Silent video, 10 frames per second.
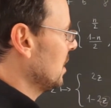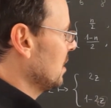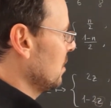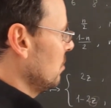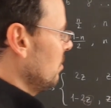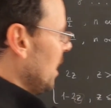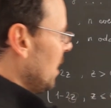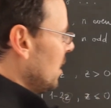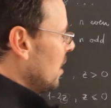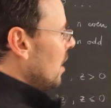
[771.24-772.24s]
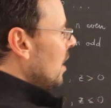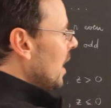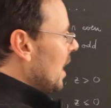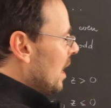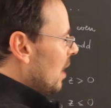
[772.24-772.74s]
as a domain.
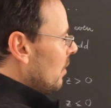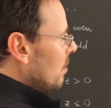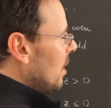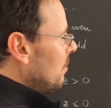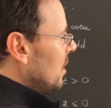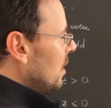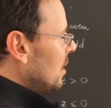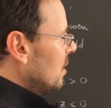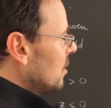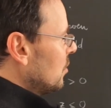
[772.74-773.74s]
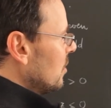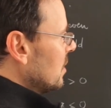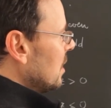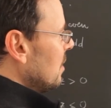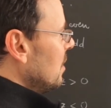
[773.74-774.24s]
And now I map the integers
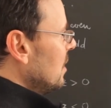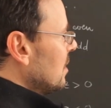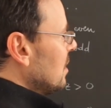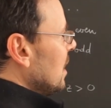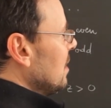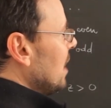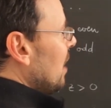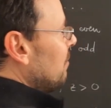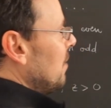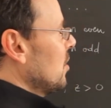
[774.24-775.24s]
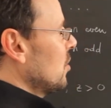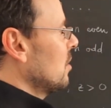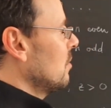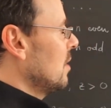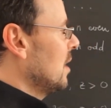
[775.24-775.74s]
in this zigzag fashion
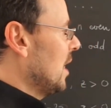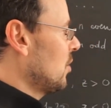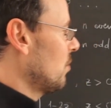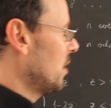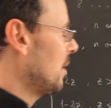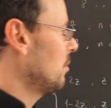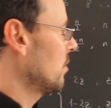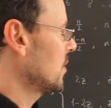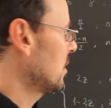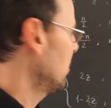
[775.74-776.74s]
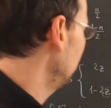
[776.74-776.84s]
to the natural numbers.